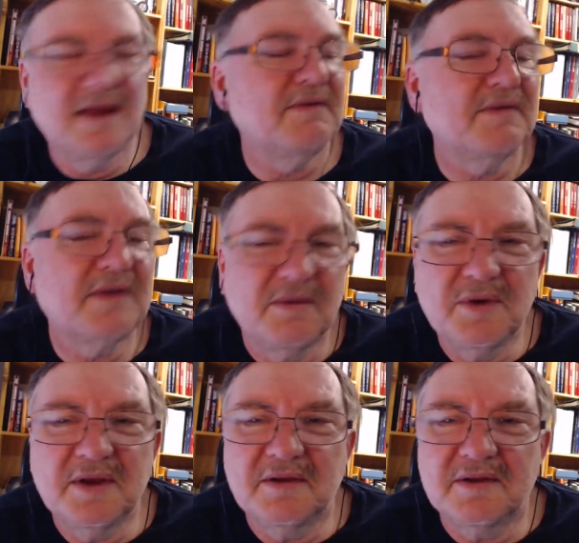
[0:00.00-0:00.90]
level can
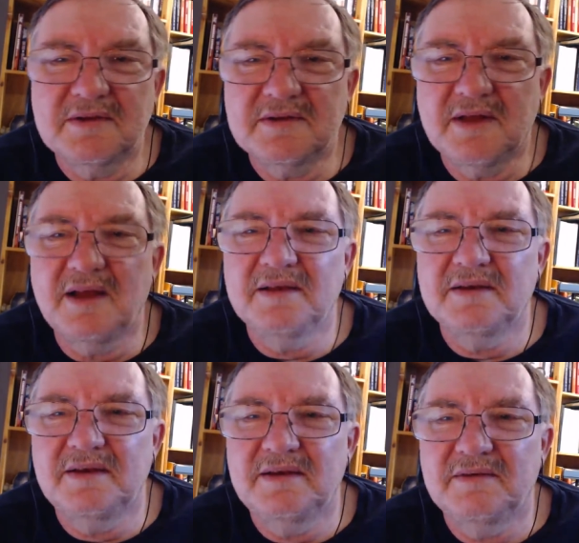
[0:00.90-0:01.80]
be a solid,